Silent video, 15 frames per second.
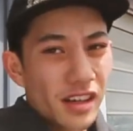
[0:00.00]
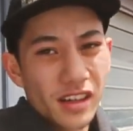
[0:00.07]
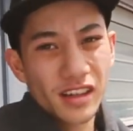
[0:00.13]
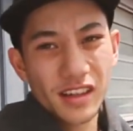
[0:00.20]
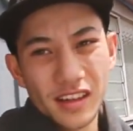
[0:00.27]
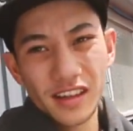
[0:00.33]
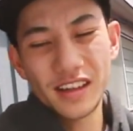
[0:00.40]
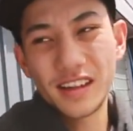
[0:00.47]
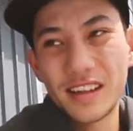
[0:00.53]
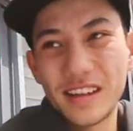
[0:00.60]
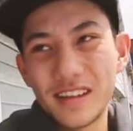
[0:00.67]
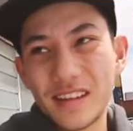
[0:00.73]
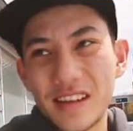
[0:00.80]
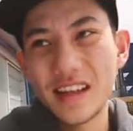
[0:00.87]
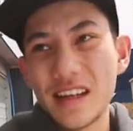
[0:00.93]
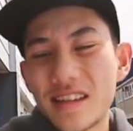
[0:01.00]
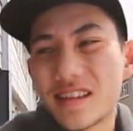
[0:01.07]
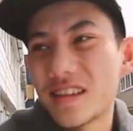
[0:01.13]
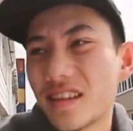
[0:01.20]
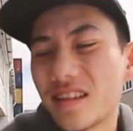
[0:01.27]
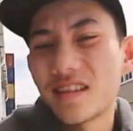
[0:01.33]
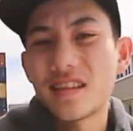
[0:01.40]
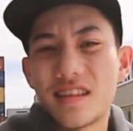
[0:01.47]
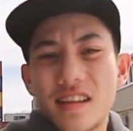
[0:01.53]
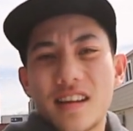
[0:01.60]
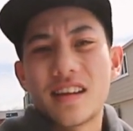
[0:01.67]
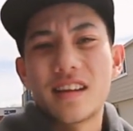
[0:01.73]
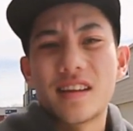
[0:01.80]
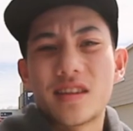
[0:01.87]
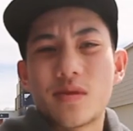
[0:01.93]
to enter this
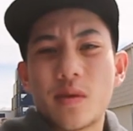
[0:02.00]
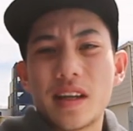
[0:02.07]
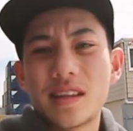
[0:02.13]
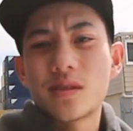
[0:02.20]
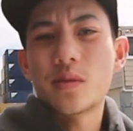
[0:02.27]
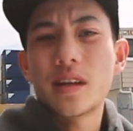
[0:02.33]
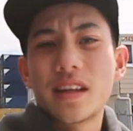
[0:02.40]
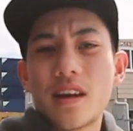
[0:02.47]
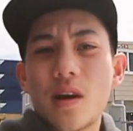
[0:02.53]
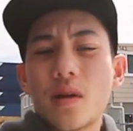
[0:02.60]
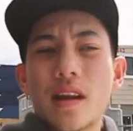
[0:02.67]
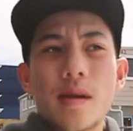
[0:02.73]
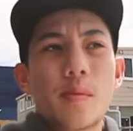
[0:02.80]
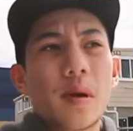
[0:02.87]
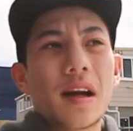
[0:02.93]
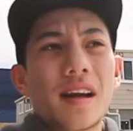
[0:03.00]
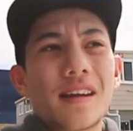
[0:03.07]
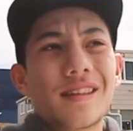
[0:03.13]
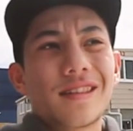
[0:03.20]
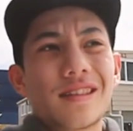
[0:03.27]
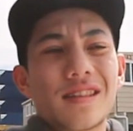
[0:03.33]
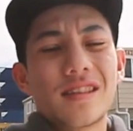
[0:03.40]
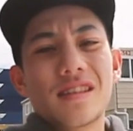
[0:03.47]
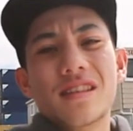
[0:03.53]
2020 Olay brand